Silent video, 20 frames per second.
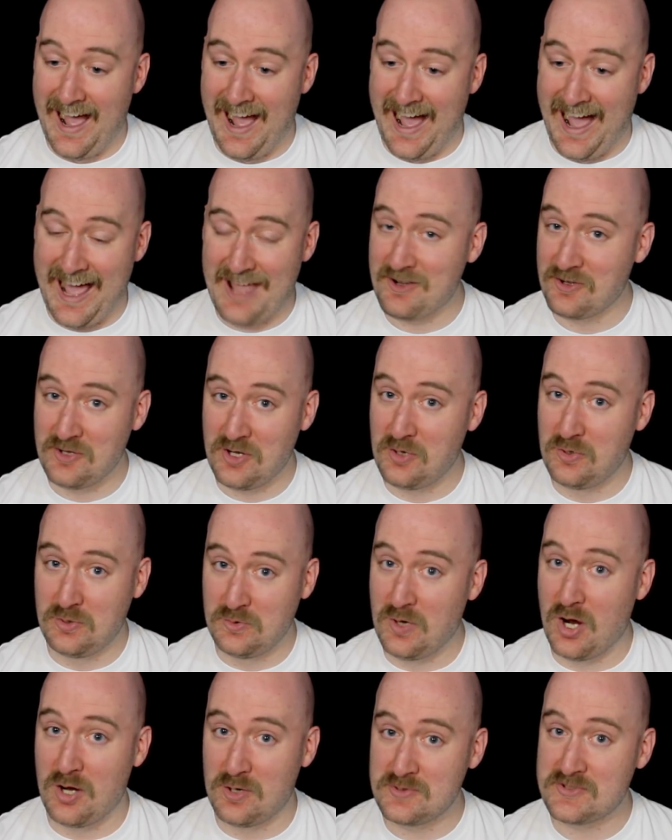I don't know
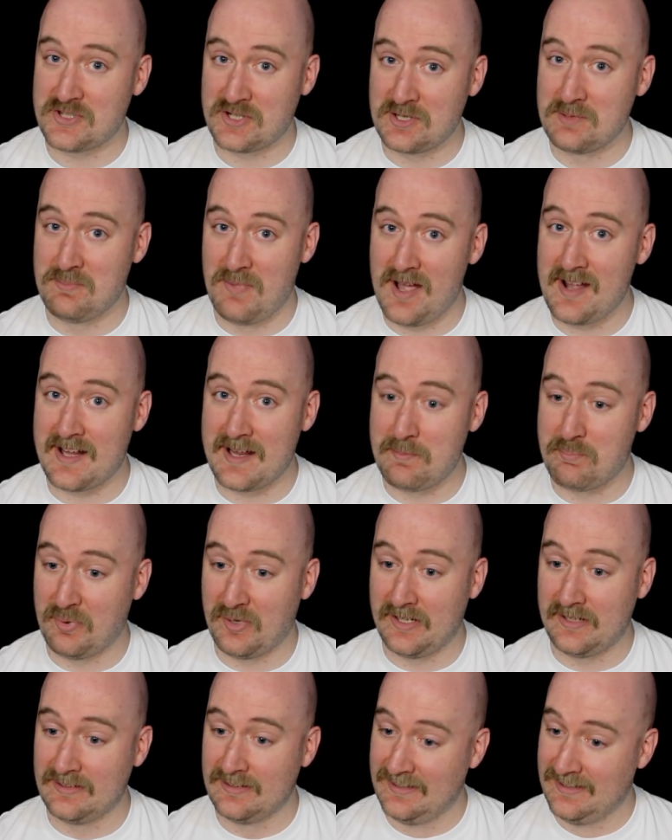who owes her money,
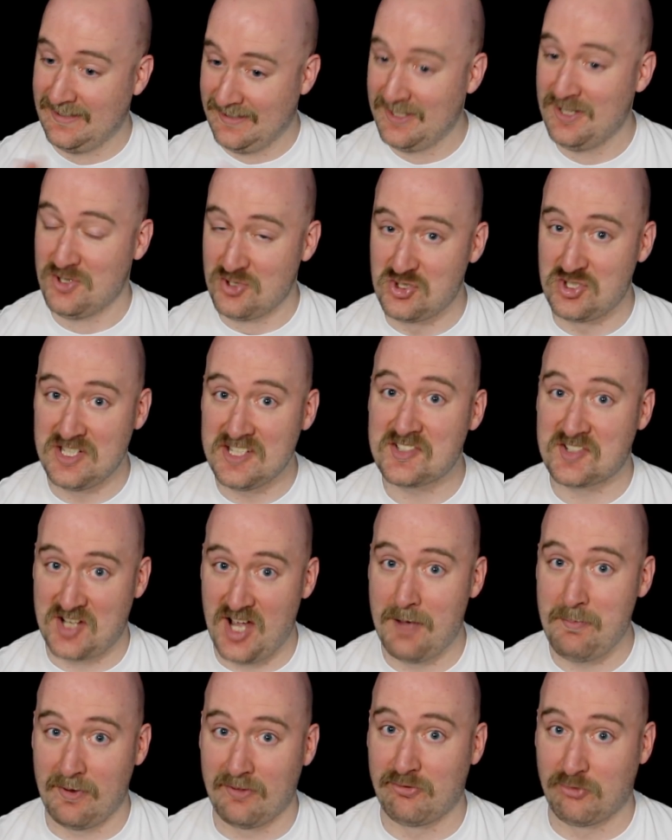but she's
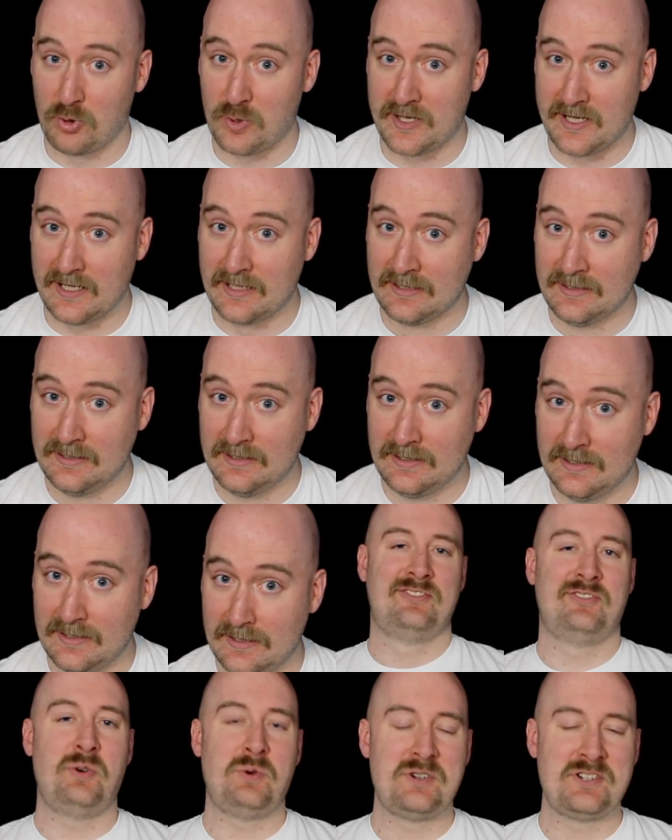coming for you.
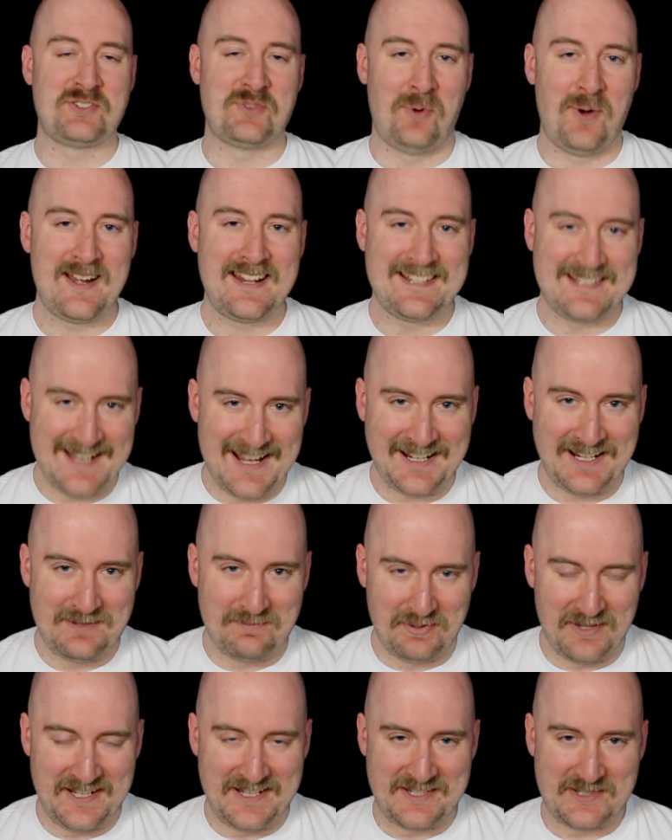For 22nd
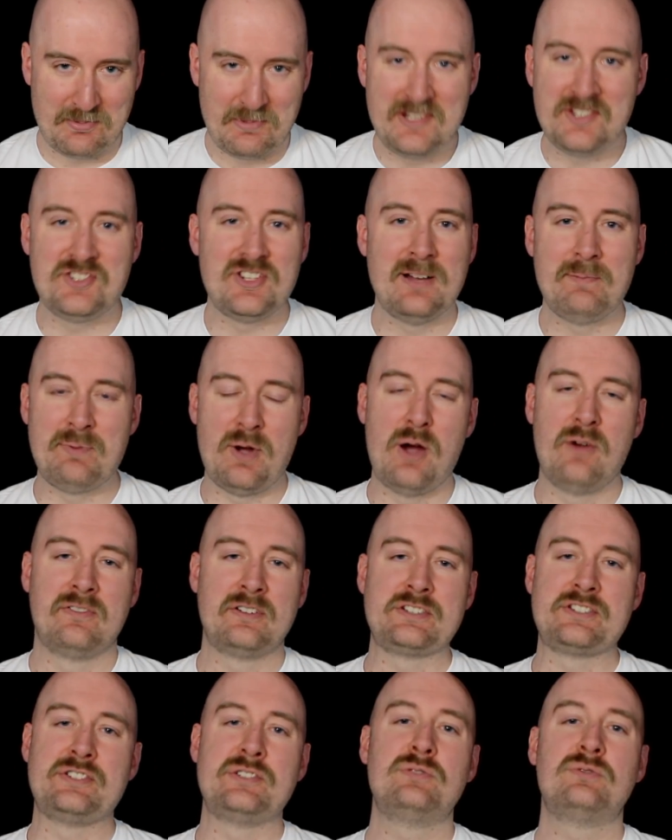place, we jump over
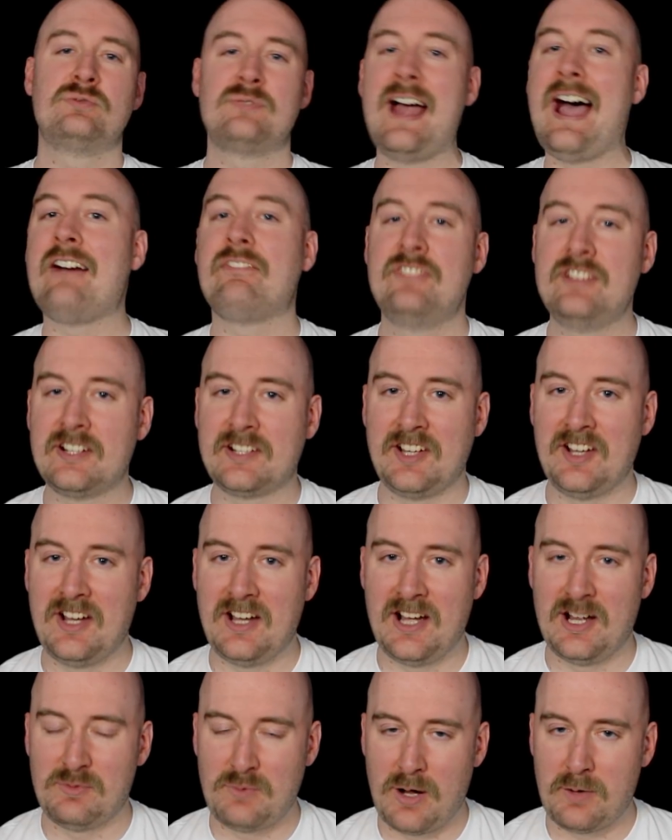to
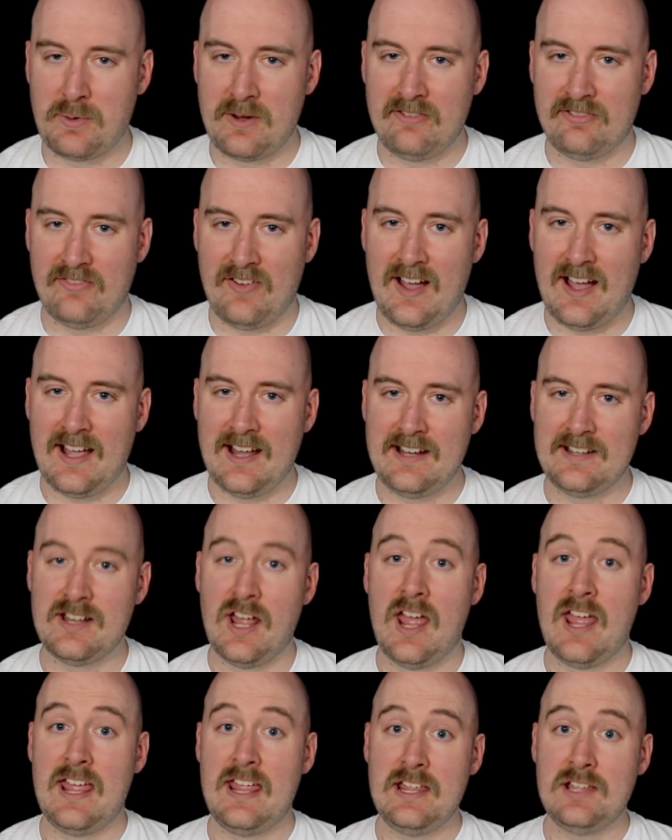Ravnica, where we find
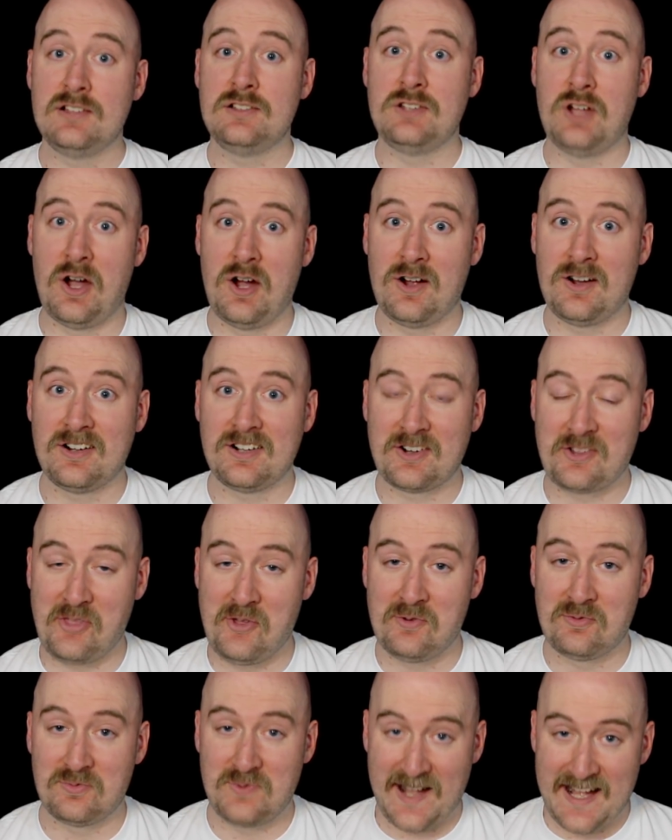Ilharg
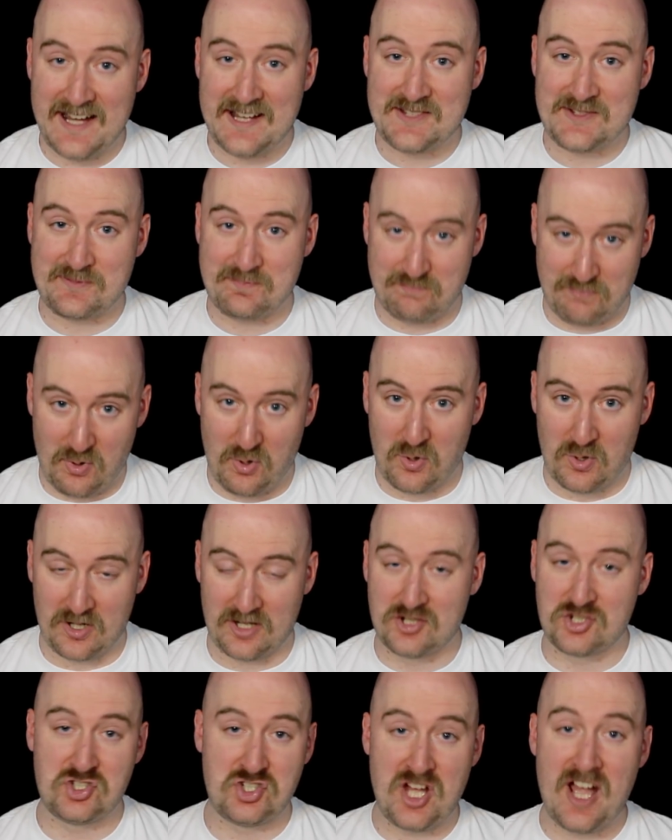the Raised
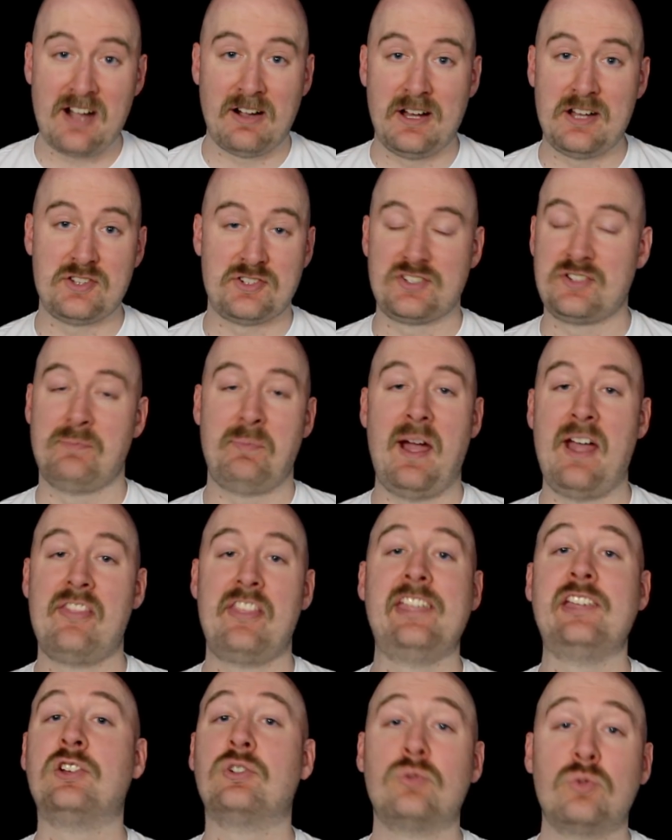Boar, cherished by
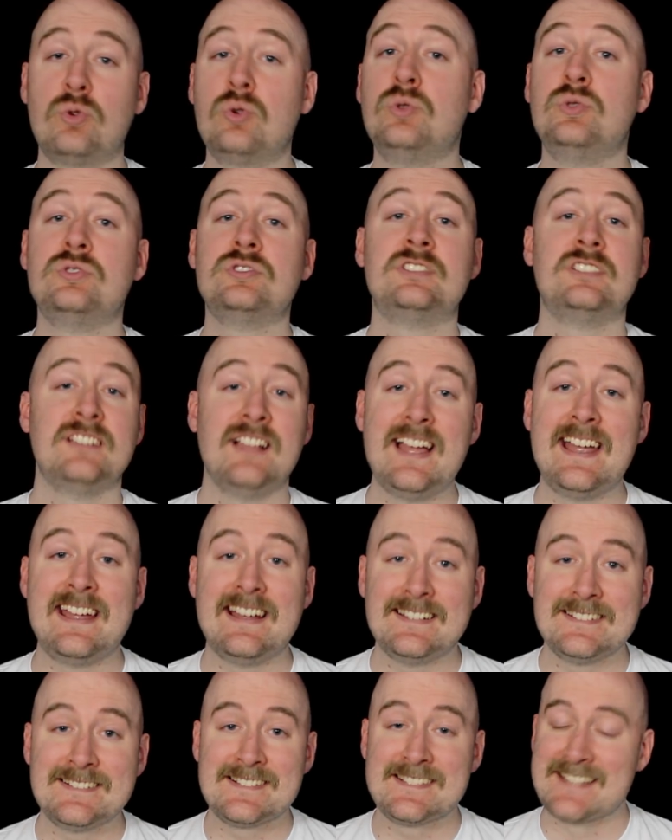the Gruul
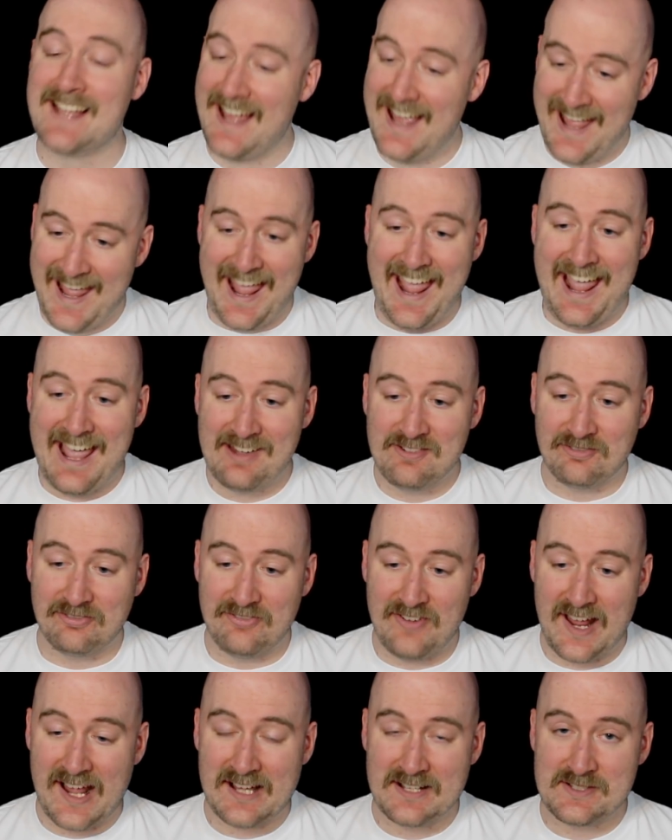clans and
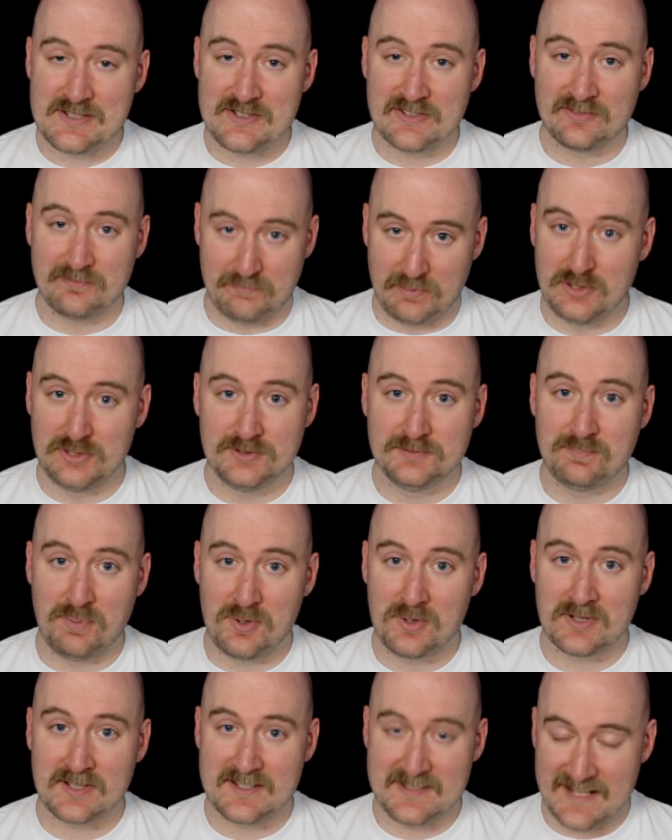fans of pulled
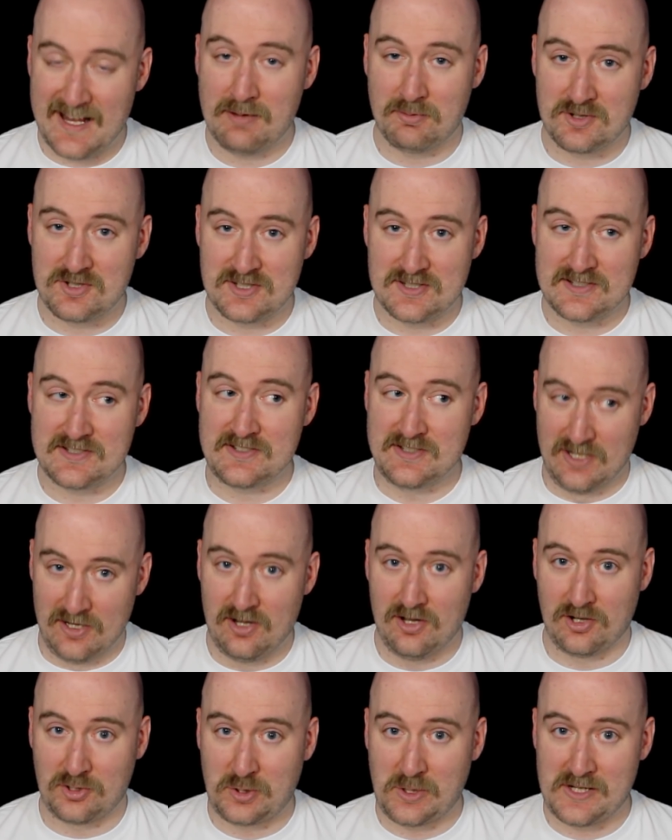pork sandwiches
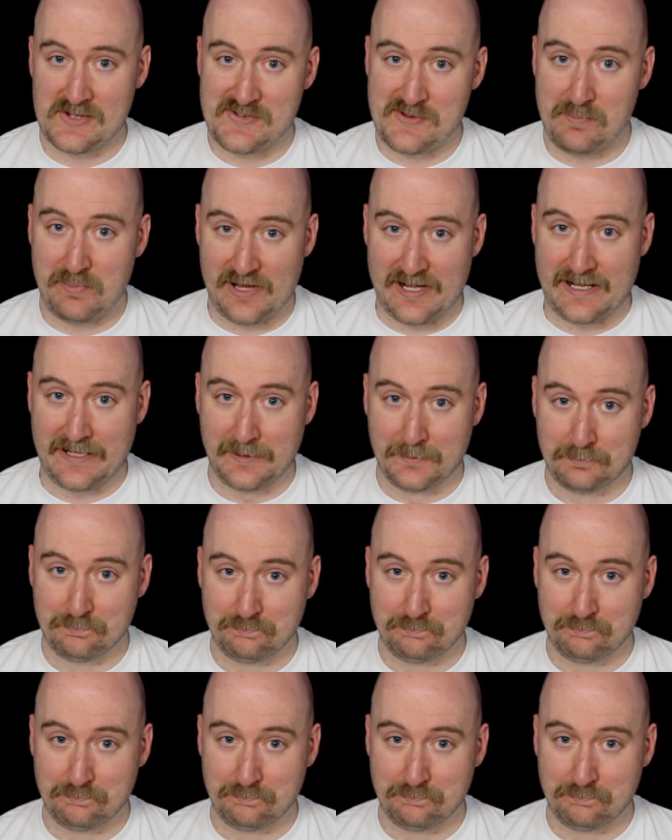across the plain.